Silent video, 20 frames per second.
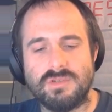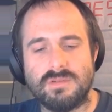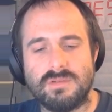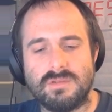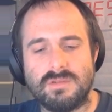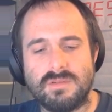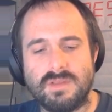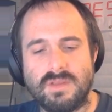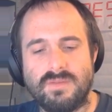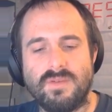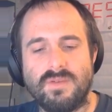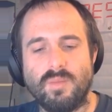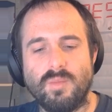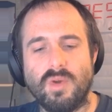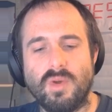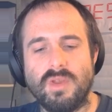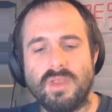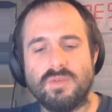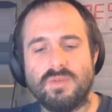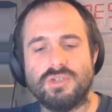the
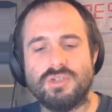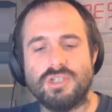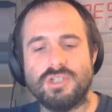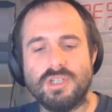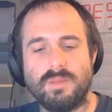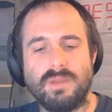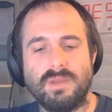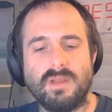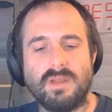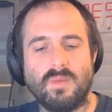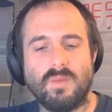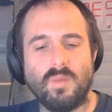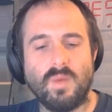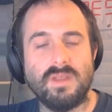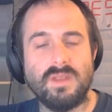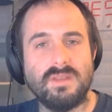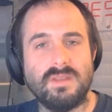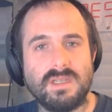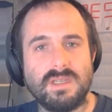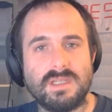firmware that was shipping
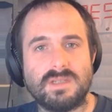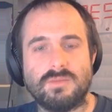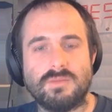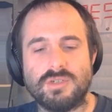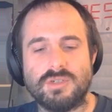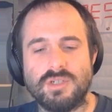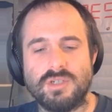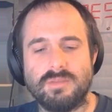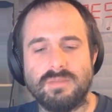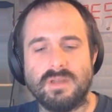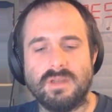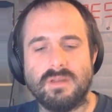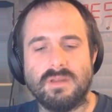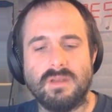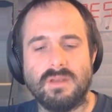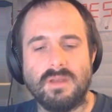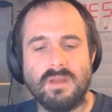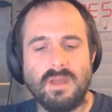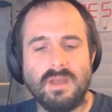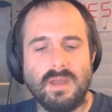when these were shipping.
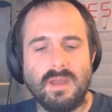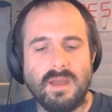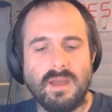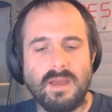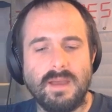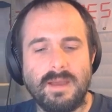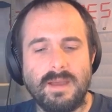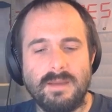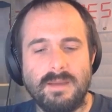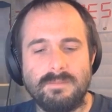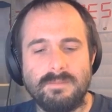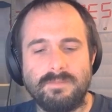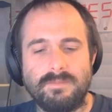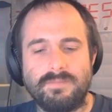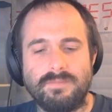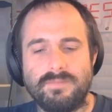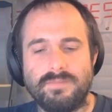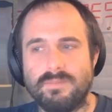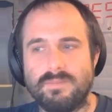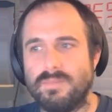
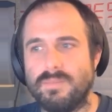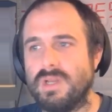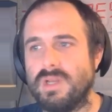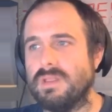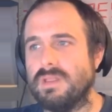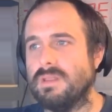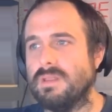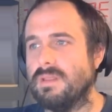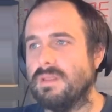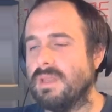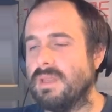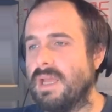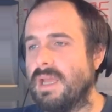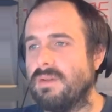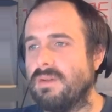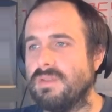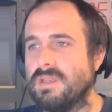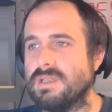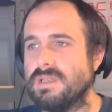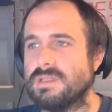But now
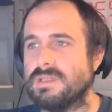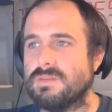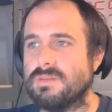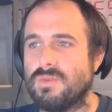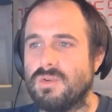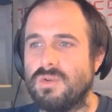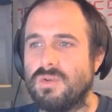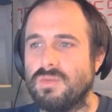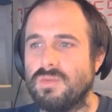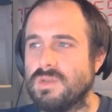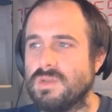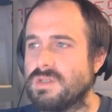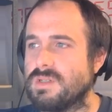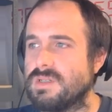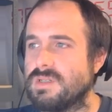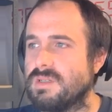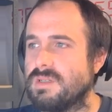these old ones are still